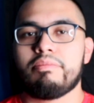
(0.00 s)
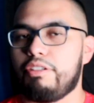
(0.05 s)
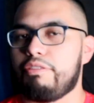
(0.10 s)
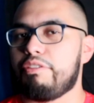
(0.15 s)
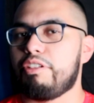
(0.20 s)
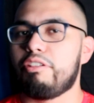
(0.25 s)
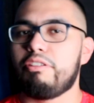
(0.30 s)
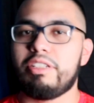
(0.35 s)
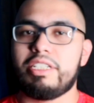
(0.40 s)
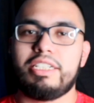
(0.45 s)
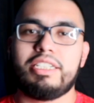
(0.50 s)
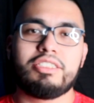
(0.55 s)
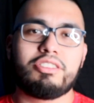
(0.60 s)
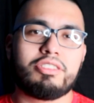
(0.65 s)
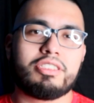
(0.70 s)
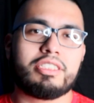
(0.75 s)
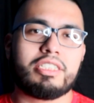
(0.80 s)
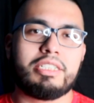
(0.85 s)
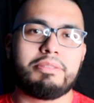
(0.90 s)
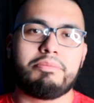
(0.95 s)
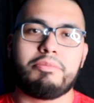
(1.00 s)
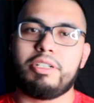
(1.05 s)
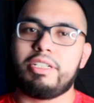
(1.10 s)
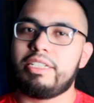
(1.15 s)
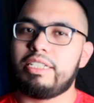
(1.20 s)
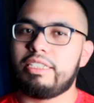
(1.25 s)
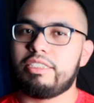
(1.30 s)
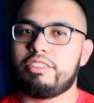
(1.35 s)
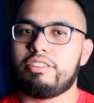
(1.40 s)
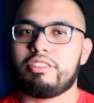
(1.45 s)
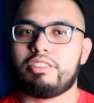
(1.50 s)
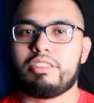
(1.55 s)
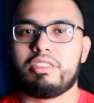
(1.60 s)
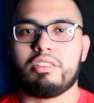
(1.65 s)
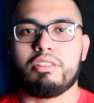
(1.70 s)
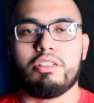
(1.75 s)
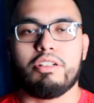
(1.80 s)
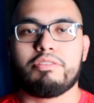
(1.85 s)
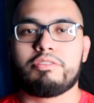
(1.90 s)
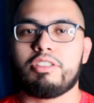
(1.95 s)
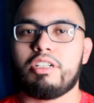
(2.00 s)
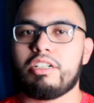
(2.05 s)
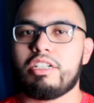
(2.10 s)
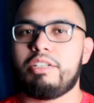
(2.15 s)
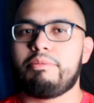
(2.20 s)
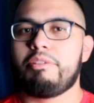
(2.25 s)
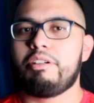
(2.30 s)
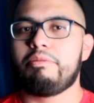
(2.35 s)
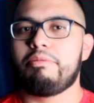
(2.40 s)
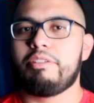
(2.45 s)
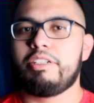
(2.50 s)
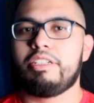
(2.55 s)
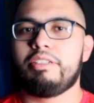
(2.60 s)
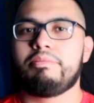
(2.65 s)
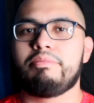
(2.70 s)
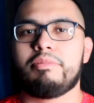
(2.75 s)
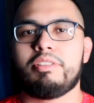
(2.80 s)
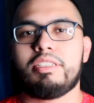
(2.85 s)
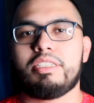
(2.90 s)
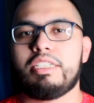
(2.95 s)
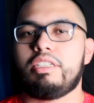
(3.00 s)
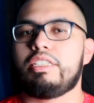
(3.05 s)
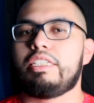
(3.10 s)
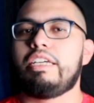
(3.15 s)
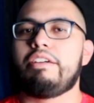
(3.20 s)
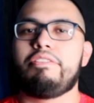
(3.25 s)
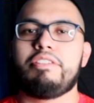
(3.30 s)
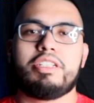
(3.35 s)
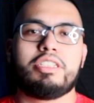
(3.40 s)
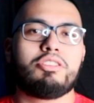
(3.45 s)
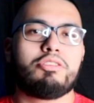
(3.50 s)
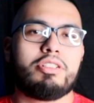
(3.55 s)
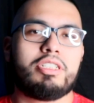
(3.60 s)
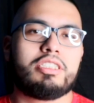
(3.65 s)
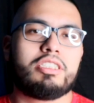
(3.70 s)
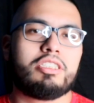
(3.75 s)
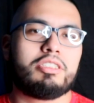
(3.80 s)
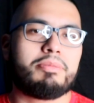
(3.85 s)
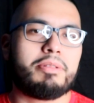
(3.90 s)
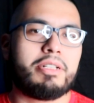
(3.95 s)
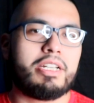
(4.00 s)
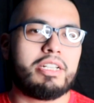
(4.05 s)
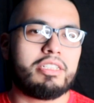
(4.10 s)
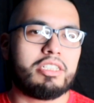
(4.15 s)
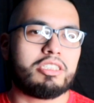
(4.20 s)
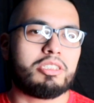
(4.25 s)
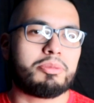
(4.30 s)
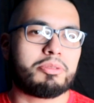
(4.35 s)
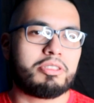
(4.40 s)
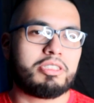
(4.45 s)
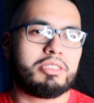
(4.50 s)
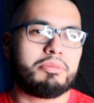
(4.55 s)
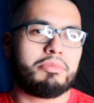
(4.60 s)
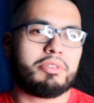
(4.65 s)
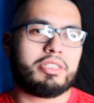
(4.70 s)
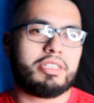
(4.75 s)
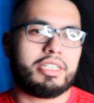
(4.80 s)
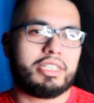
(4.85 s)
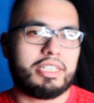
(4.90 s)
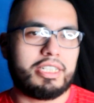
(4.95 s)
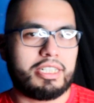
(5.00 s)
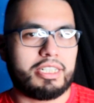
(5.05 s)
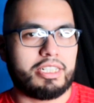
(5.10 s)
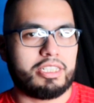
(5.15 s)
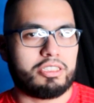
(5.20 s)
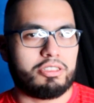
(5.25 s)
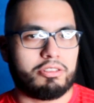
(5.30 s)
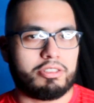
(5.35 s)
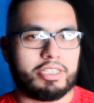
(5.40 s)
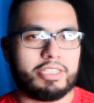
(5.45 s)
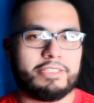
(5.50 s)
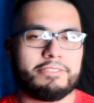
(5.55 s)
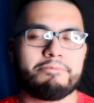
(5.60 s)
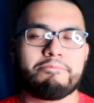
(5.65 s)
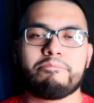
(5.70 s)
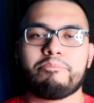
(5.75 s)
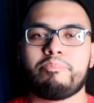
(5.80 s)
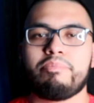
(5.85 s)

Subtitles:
So if you're really interested in money and just love talking about money, then definitely join us just by hitting the subscription button again, guys, okay?